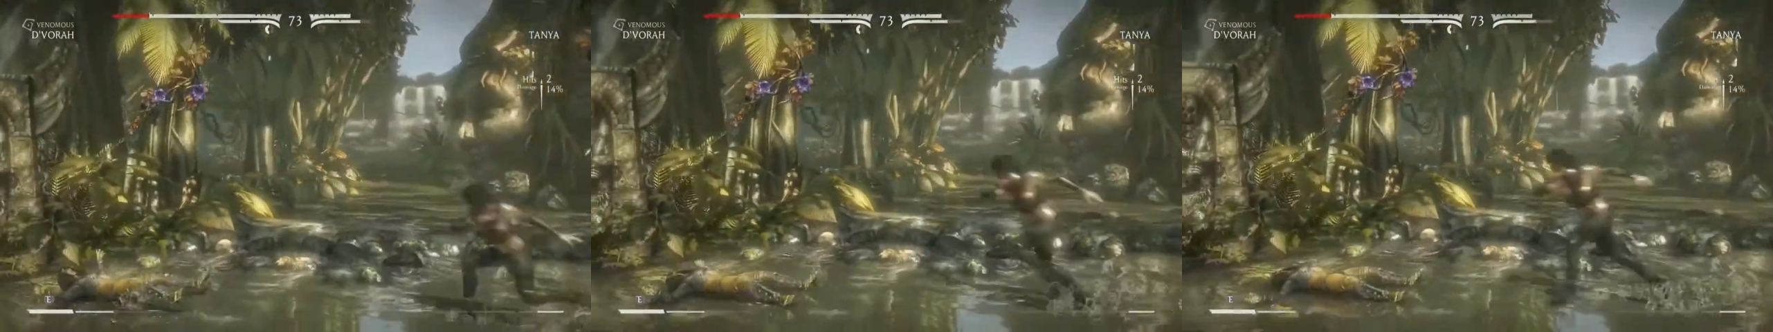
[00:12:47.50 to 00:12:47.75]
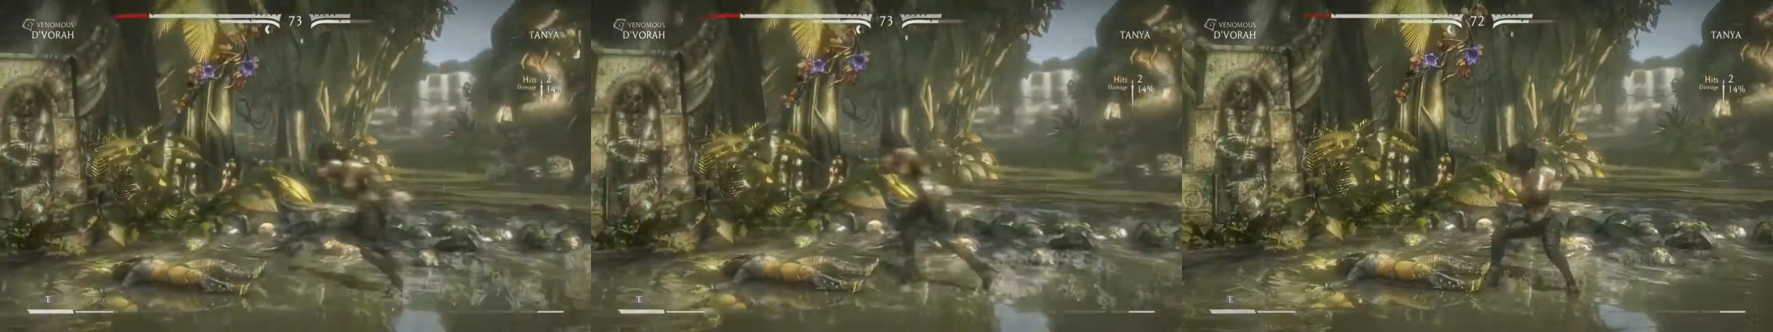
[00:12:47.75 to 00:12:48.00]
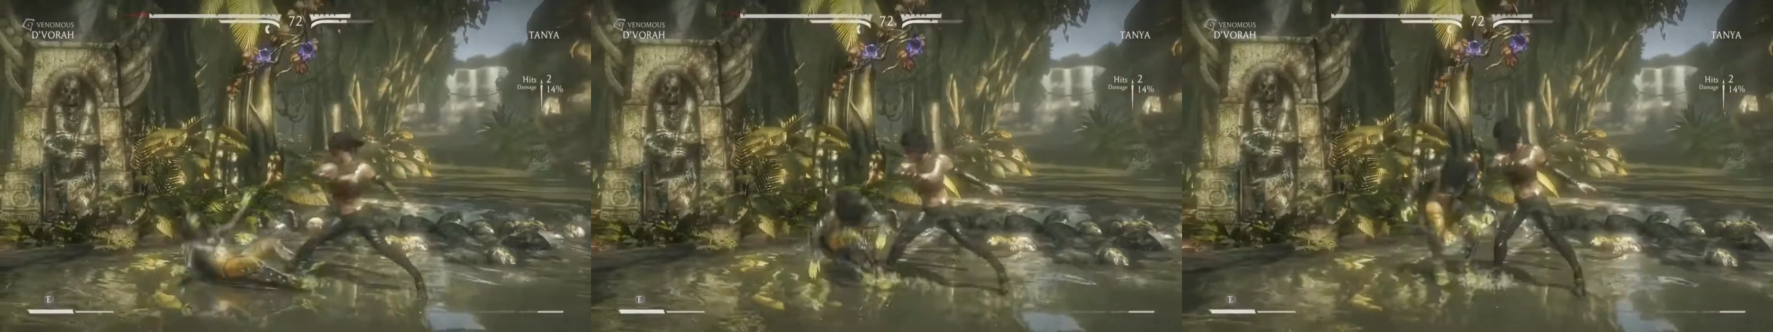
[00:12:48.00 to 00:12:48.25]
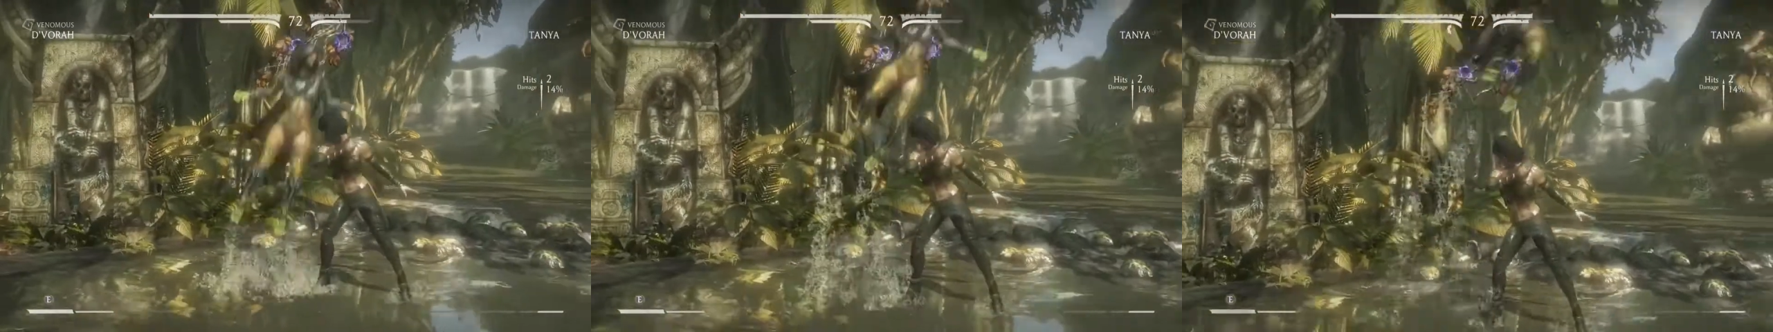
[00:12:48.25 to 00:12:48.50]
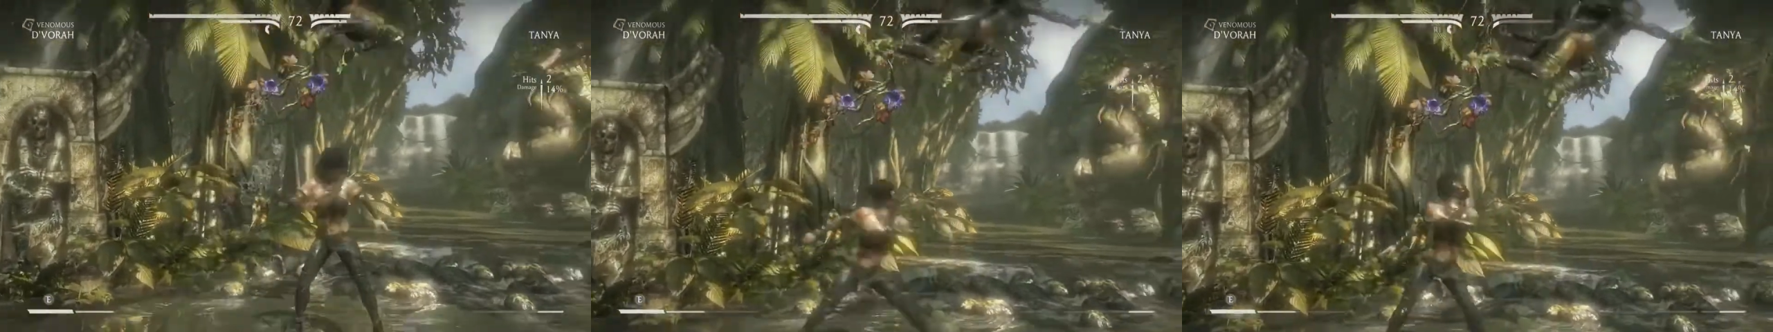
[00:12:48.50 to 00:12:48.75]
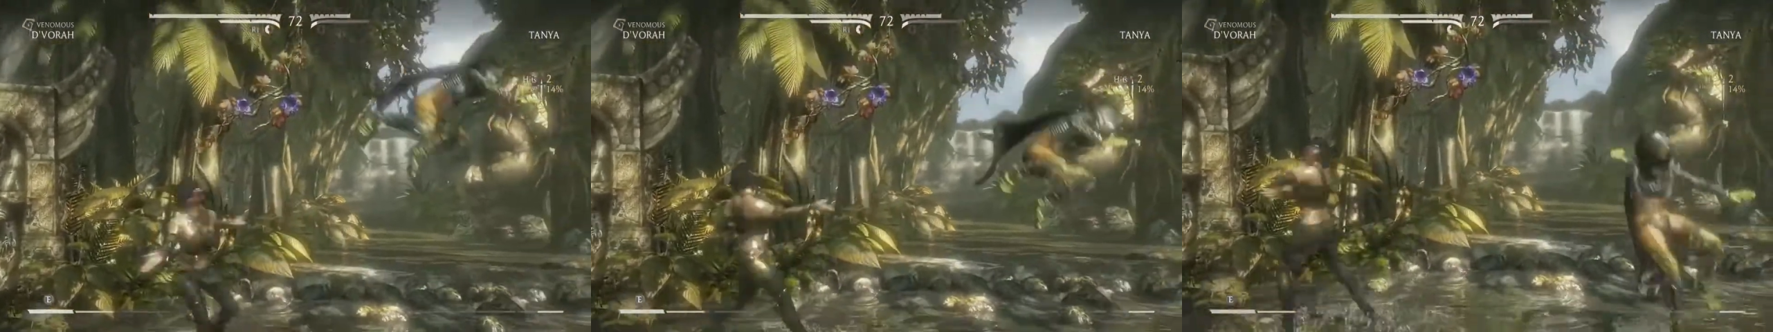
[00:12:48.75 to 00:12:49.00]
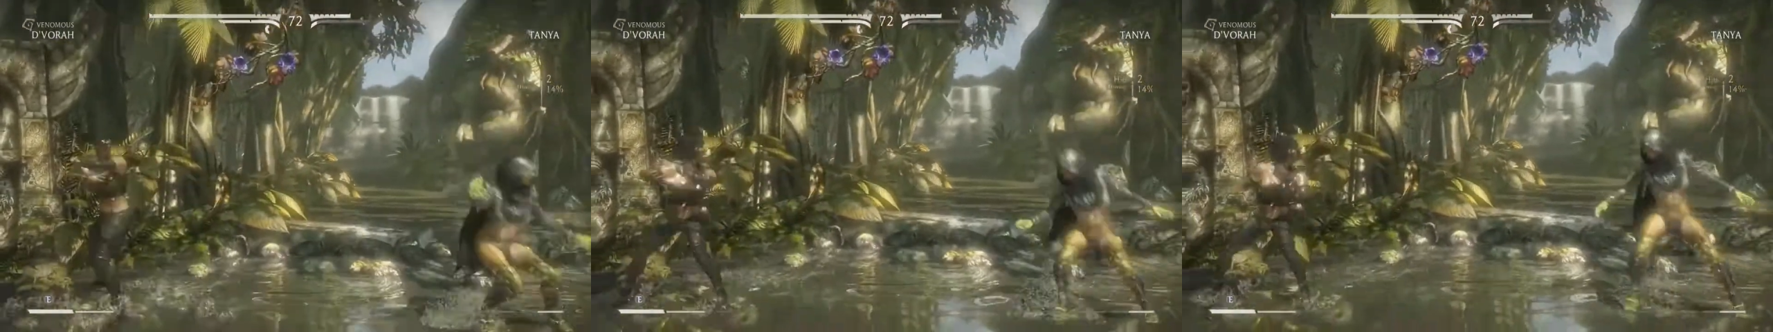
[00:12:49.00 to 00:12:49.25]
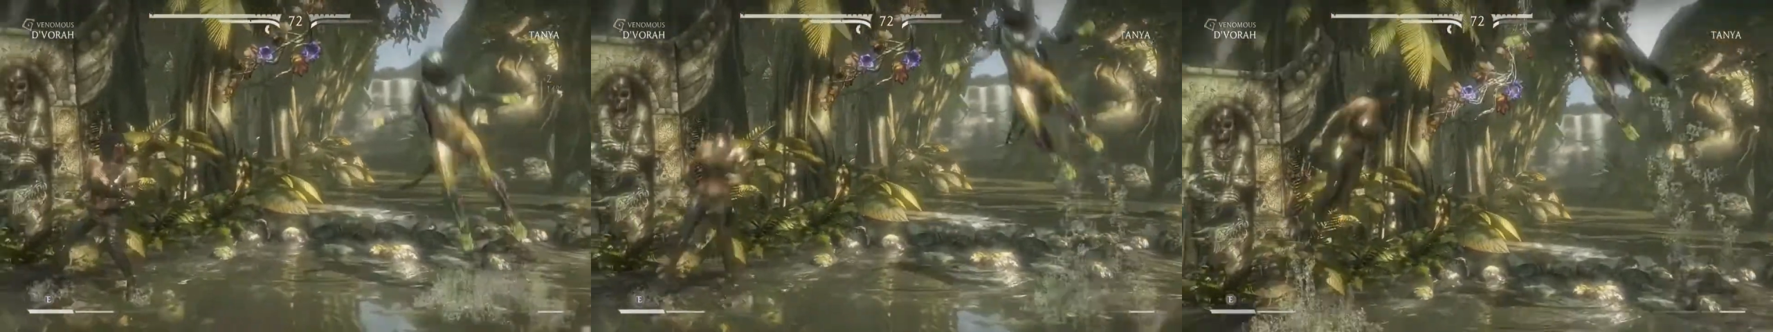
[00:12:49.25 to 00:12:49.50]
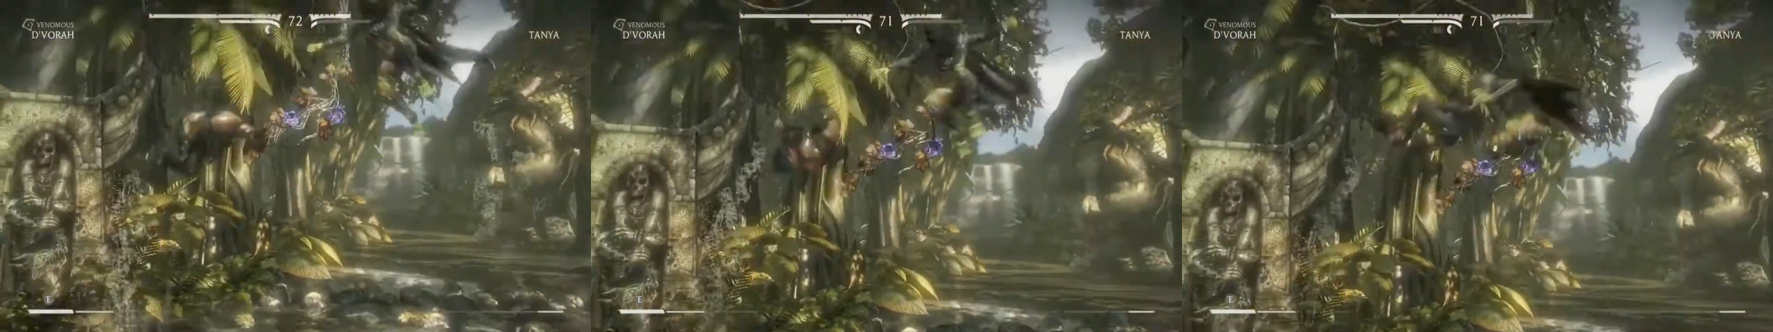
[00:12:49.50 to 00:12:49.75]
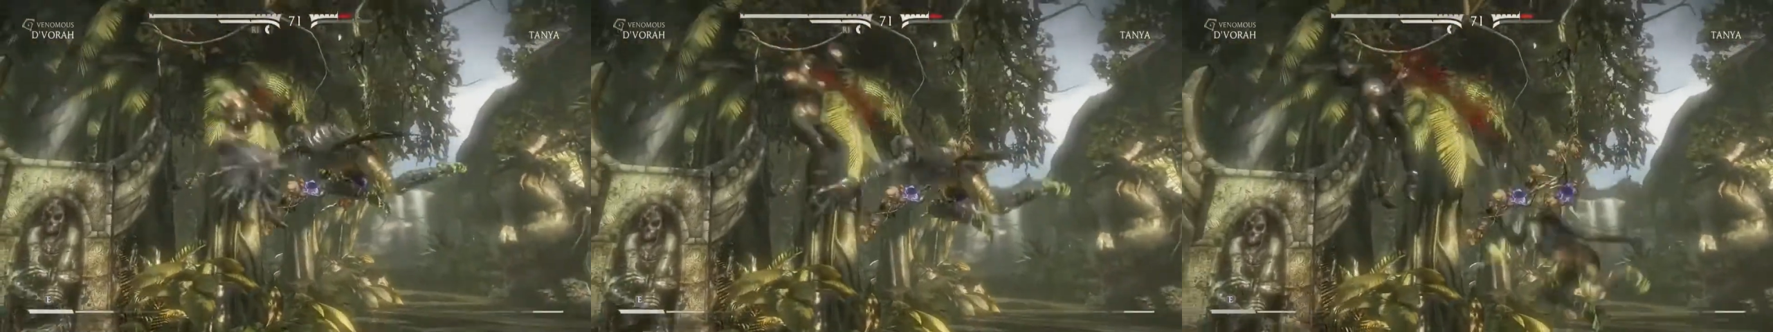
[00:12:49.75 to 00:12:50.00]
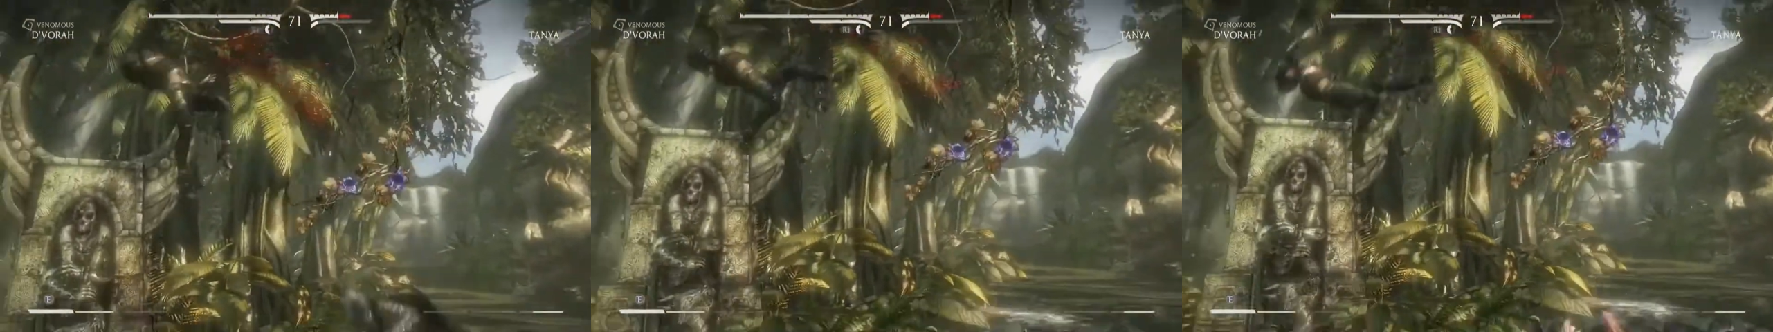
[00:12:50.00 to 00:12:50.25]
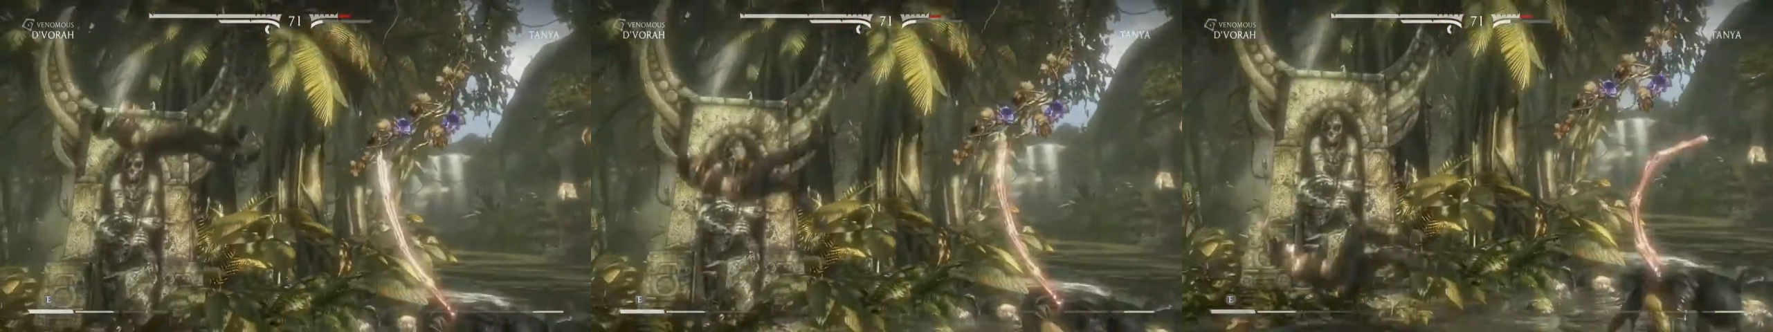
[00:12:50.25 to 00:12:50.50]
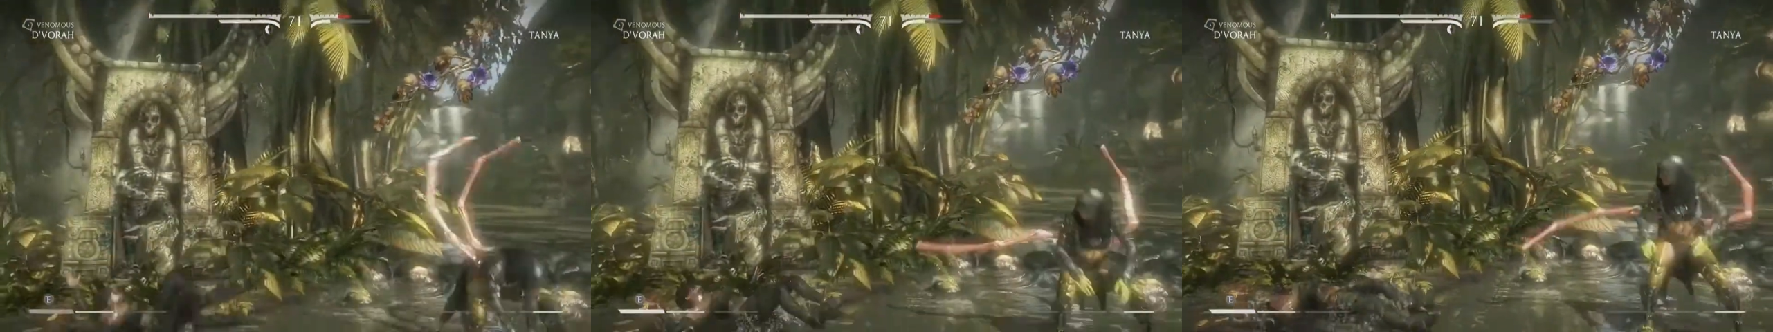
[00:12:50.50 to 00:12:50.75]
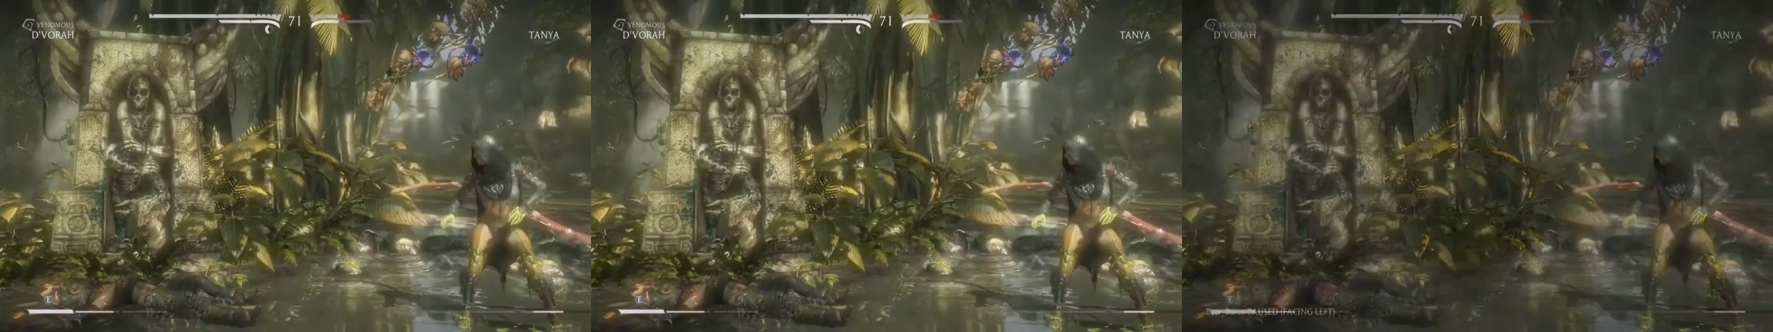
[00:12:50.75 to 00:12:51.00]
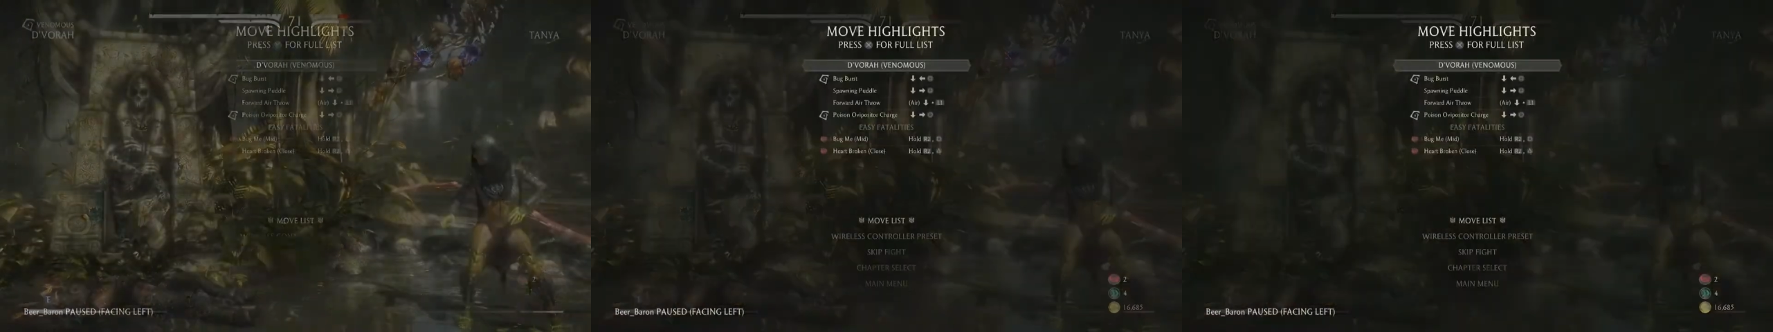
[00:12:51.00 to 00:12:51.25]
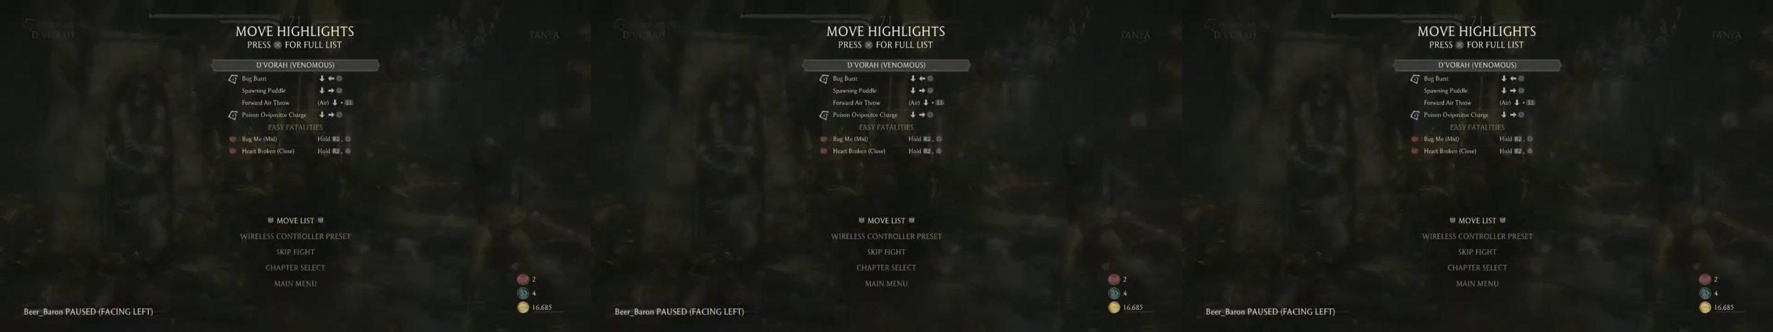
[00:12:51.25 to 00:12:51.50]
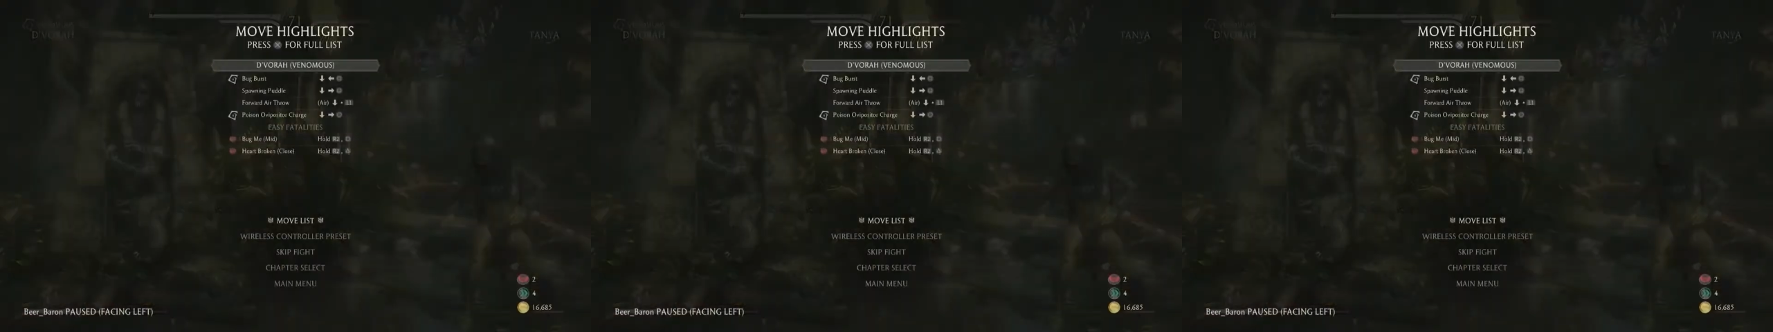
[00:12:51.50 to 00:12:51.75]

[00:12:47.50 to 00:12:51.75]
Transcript: (no speaker visible)